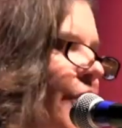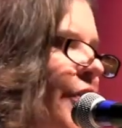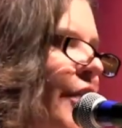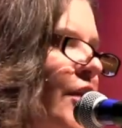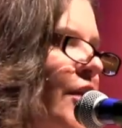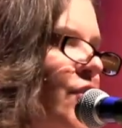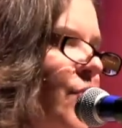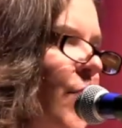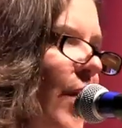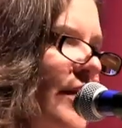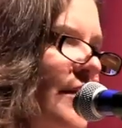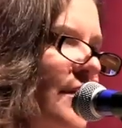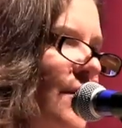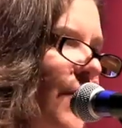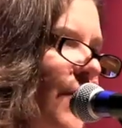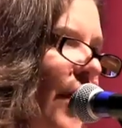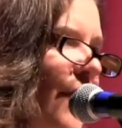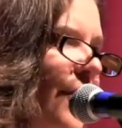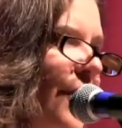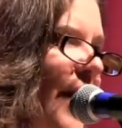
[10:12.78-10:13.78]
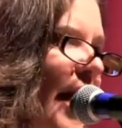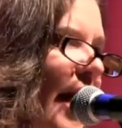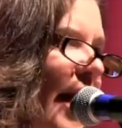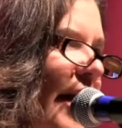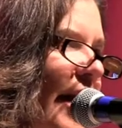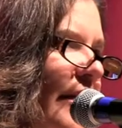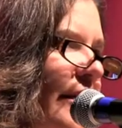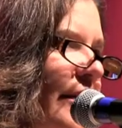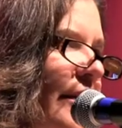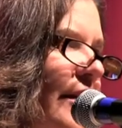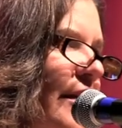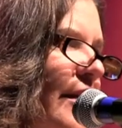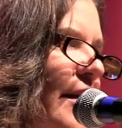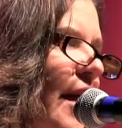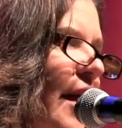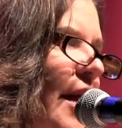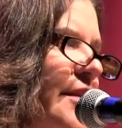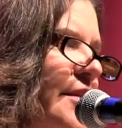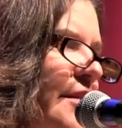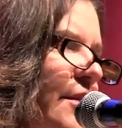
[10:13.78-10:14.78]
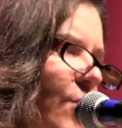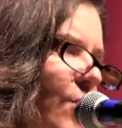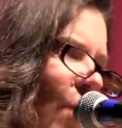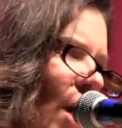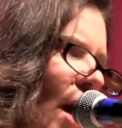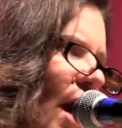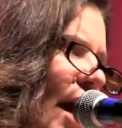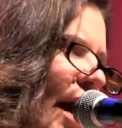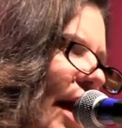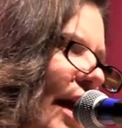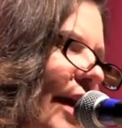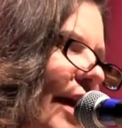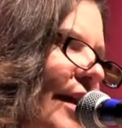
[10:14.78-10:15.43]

would think twice about that. I said, why?